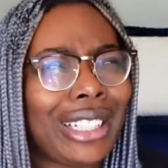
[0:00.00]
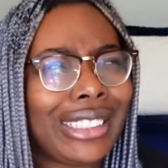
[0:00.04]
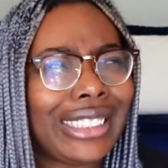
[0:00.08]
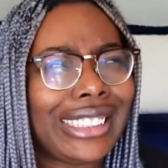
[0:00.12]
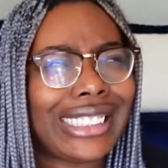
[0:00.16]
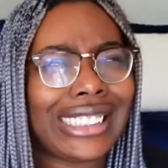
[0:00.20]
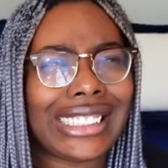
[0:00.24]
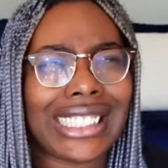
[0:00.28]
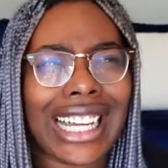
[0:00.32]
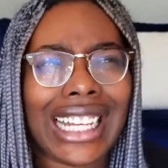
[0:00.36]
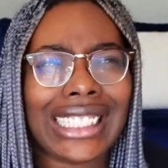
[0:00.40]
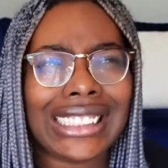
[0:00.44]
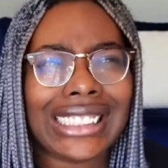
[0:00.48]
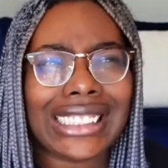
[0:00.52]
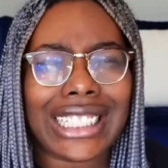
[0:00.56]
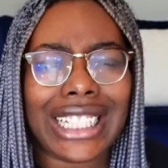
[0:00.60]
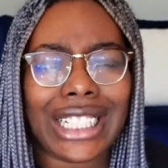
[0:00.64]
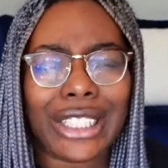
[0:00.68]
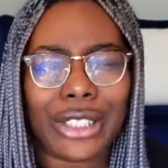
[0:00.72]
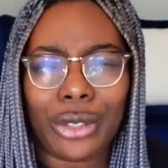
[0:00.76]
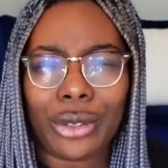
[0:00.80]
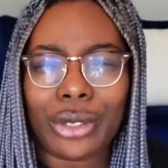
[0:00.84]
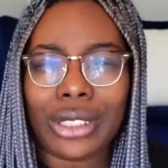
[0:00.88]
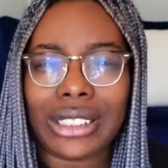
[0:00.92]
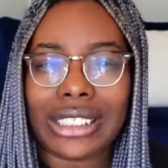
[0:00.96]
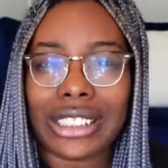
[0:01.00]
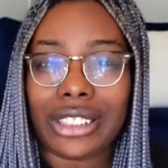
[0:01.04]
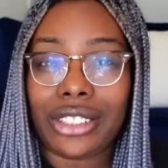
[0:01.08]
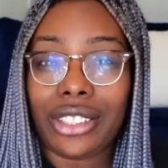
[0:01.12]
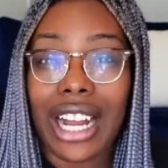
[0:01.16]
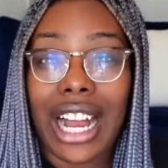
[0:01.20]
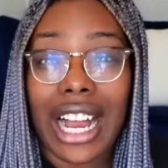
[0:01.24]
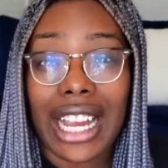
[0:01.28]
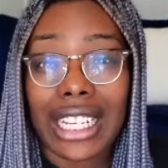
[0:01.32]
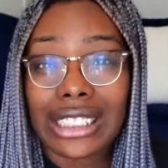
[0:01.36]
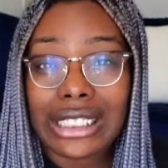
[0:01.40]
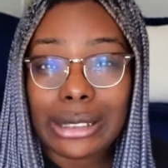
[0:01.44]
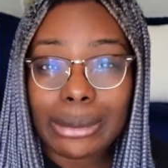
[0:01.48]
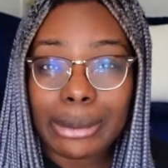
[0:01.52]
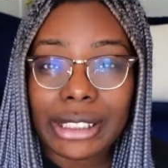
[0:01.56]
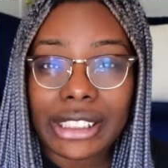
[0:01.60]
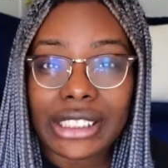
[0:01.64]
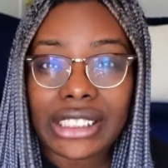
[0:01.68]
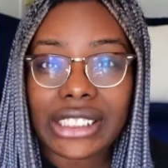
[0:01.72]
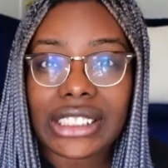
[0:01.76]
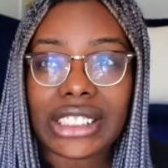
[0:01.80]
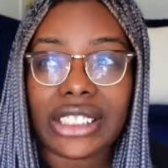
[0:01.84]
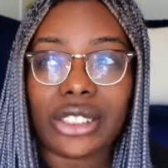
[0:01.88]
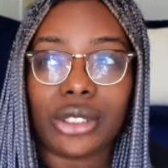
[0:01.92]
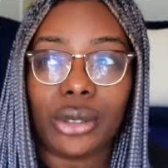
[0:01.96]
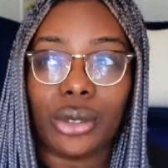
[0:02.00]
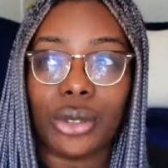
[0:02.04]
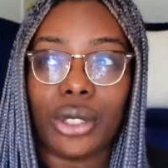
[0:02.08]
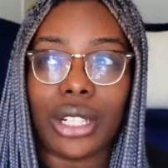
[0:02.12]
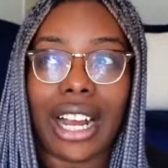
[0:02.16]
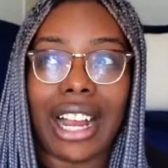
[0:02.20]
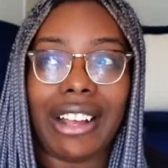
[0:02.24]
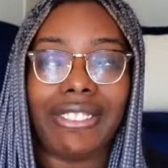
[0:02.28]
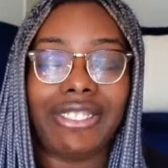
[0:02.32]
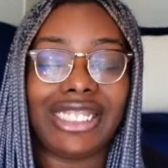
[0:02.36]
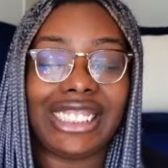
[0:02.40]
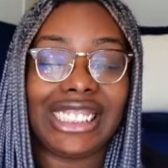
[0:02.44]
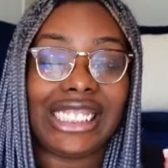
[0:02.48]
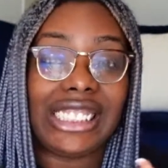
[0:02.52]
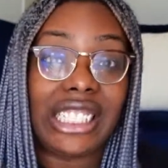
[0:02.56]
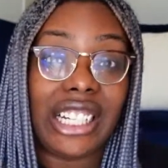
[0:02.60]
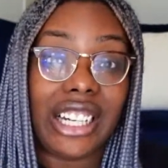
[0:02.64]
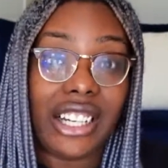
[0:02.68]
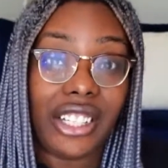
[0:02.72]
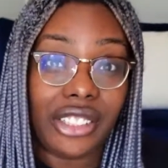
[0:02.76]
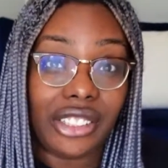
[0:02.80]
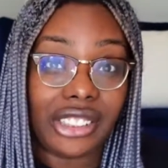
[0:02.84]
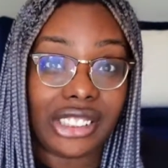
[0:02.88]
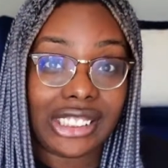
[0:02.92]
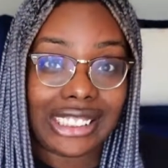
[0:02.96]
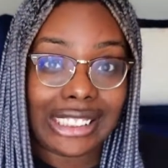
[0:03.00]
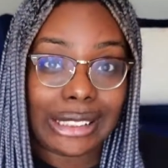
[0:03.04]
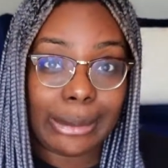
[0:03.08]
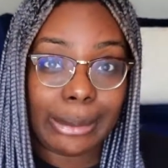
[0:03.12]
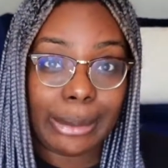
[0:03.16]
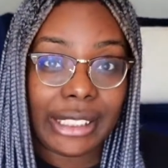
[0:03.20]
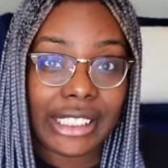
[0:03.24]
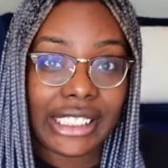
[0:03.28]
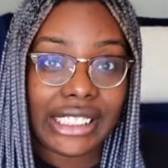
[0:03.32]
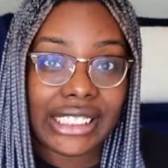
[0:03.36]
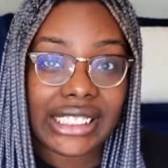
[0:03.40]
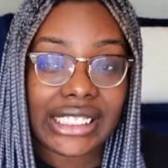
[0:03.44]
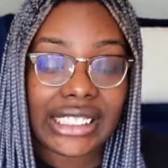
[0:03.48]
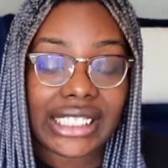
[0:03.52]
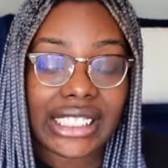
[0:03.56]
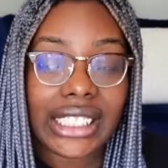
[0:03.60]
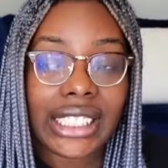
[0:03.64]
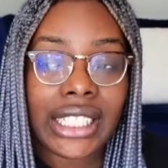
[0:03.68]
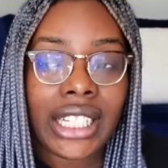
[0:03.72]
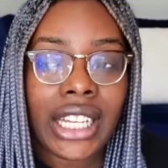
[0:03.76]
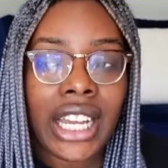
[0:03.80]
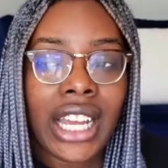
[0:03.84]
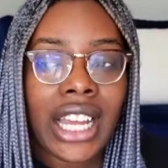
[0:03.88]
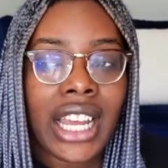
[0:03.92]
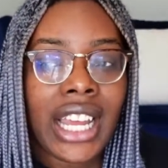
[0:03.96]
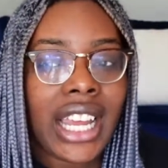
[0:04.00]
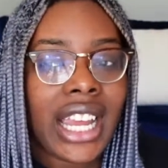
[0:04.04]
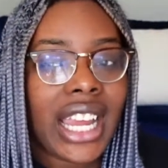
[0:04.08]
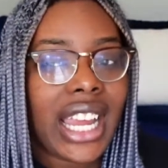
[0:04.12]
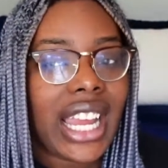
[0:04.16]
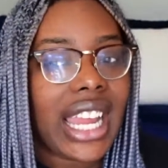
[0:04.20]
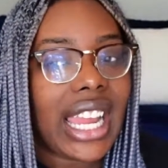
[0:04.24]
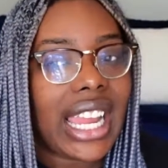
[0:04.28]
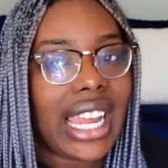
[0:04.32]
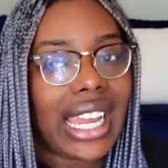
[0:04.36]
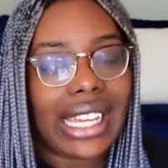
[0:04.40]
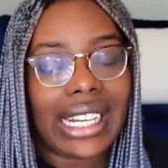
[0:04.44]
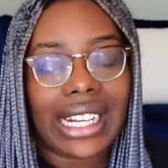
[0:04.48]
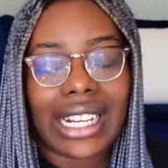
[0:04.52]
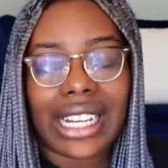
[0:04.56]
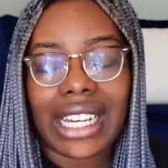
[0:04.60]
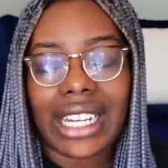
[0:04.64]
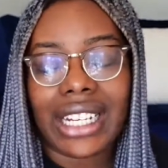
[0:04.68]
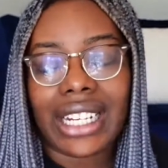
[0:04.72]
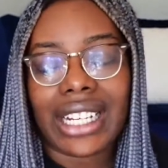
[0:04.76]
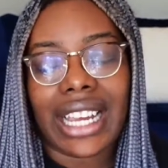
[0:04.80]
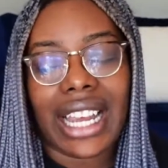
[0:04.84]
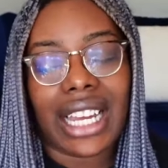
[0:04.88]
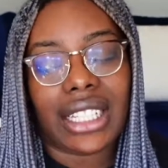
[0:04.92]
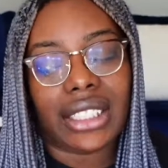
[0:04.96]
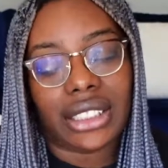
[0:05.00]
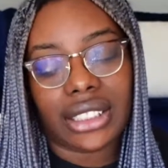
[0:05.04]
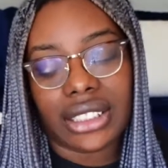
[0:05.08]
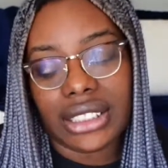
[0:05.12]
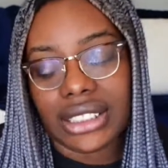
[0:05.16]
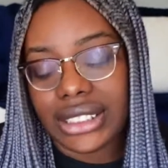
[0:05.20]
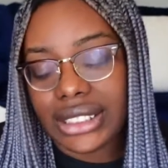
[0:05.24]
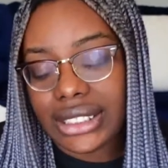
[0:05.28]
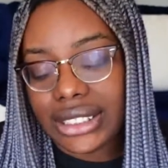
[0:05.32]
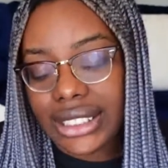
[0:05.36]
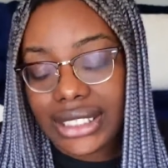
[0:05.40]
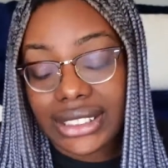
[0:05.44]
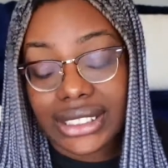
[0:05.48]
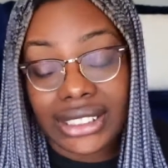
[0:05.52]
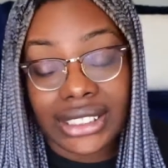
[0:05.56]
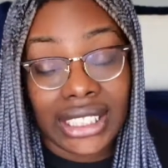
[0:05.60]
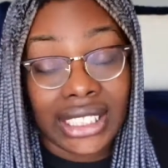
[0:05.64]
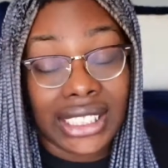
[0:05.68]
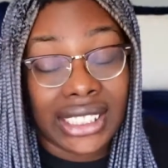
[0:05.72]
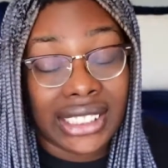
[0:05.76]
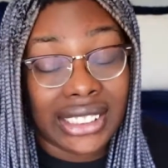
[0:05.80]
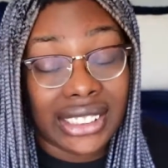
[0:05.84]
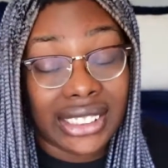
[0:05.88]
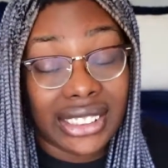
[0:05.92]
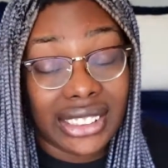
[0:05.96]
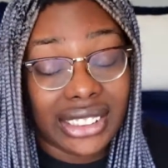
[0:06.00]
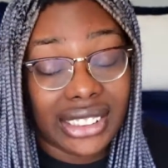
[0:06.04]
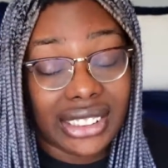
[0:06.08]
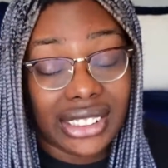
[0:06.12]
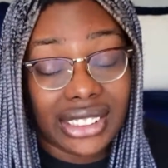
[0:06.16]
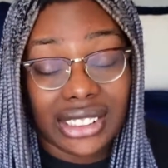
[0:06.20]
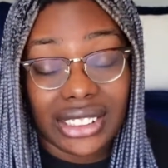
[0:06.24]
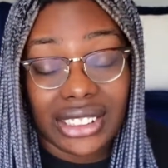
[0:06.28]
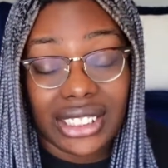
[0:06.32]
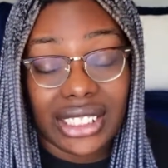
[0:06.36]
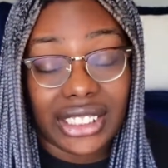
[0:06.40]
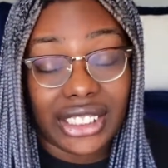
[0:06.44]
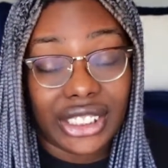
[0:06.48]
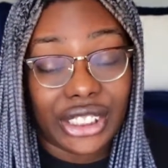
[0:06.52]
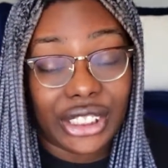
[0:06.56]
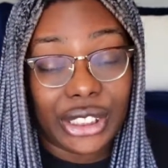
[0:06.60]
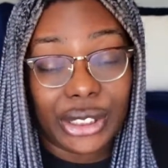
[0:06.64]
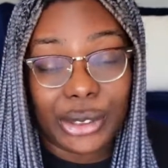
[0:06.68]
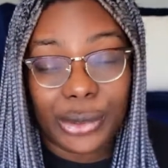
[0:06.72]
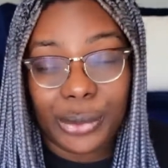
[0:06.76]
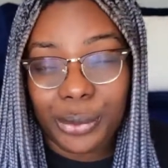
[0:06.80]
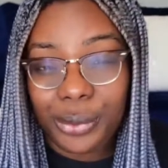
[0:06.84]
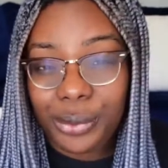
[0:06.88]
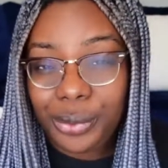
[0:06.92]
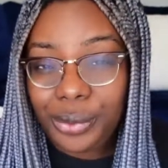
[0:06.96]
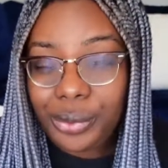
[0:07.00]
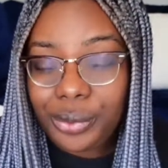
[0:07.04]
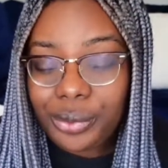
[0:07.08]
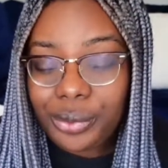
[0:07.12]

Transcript: signs that I noticed. Either I experienced it or I've seen others experience it. And I kind of gather these ten signs to like, you know,